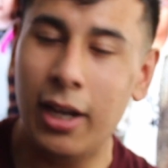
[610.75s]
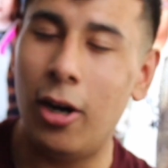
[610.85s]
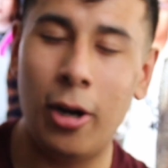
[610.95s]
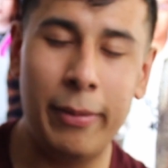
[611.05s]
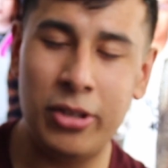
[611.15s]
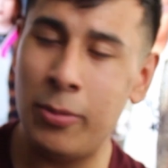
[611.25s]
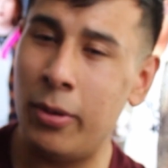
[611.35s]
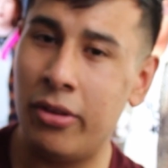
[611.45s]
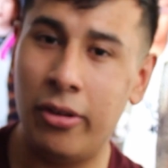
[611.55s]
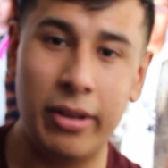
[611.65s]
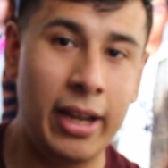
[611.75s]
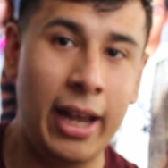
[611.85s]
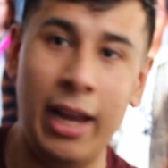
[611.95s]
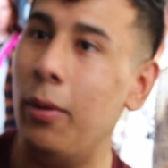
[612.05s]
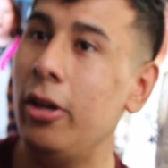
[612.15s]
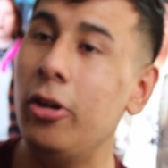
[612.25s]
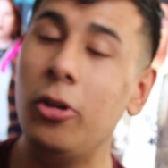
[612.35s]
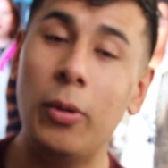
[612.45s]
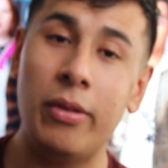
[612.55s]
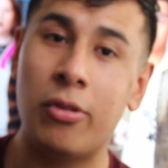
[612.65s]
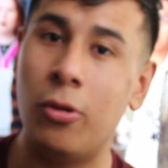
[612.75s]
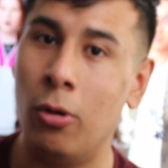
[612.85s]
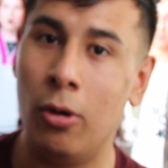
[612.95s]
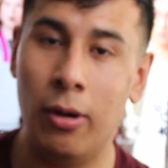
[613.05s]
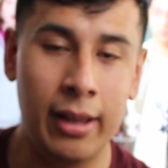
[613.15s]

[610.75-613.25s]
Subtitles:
all Ms. Jen wants to know is like, hey, what do you do at school?